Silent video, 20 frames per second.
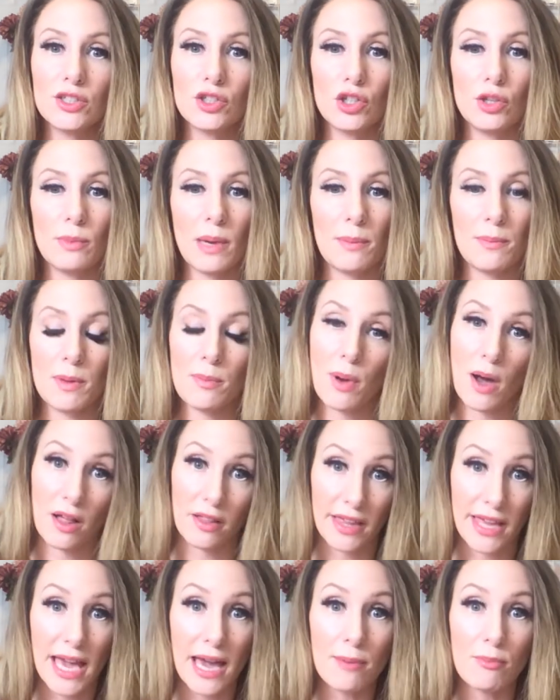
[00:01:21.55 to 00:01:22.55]
So you might be
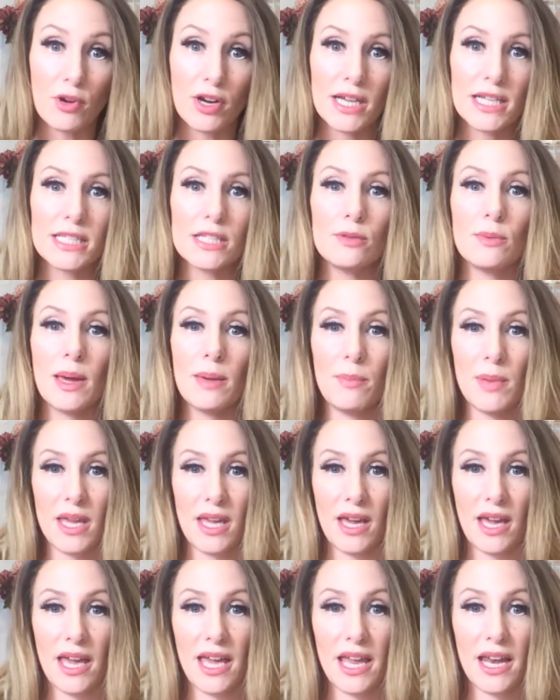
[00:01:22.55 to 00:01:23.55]
polyamorous, you might be
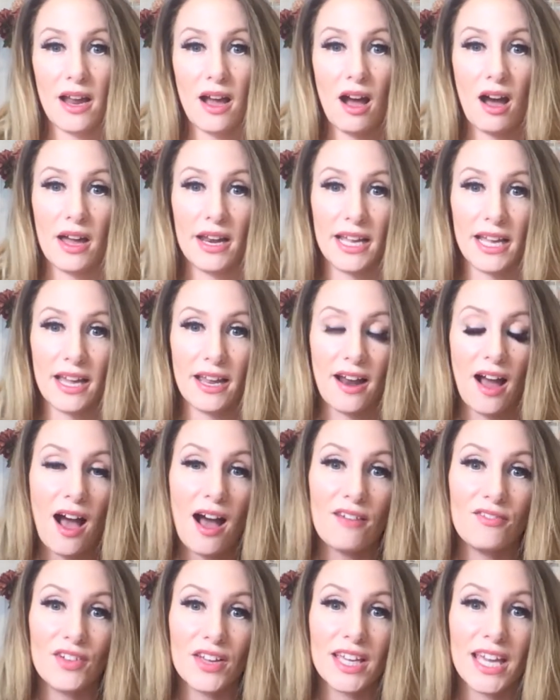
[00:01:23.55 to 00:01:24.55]
in an on again,
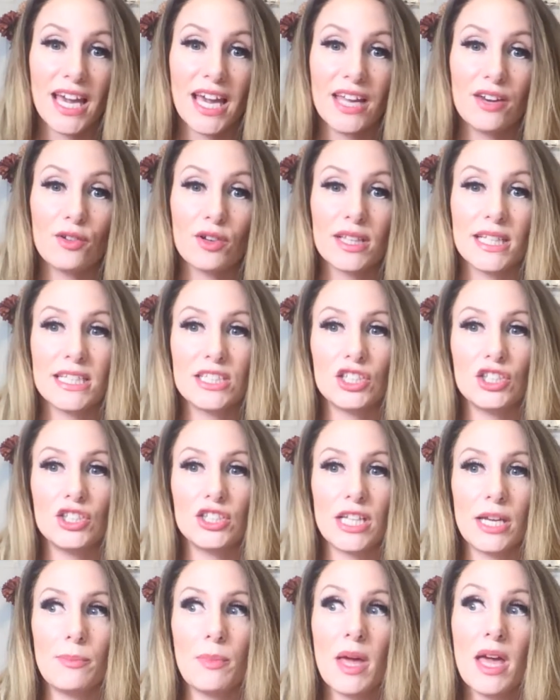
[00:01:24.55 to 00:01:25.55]
off again
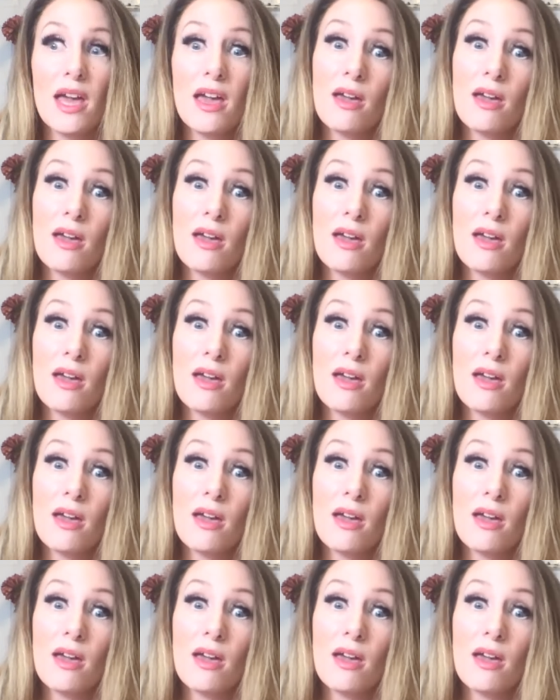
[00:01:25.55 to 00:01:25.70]
relationship.